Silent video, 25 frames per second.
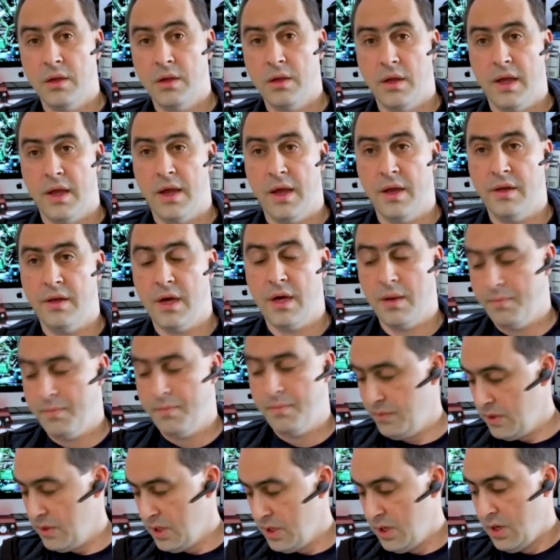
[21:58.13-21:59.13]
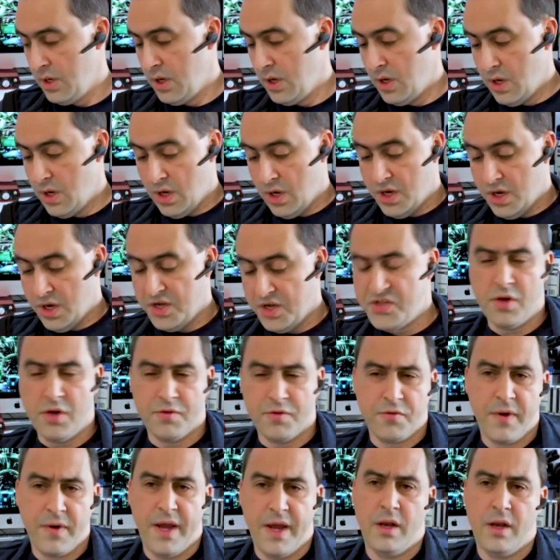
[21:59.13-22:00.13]
And it's
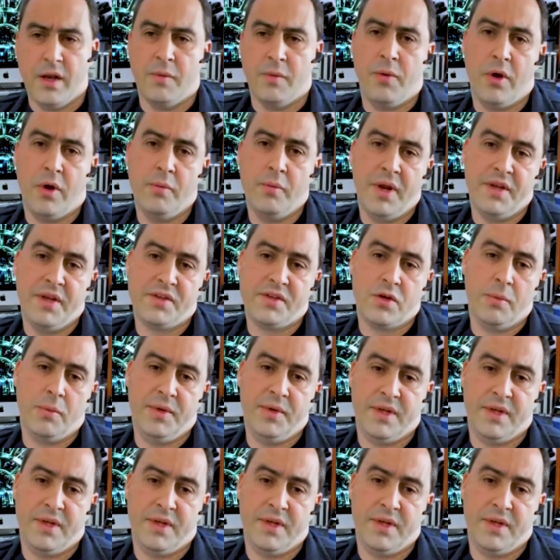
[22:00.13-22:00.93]
not frowned upon, but it's got to be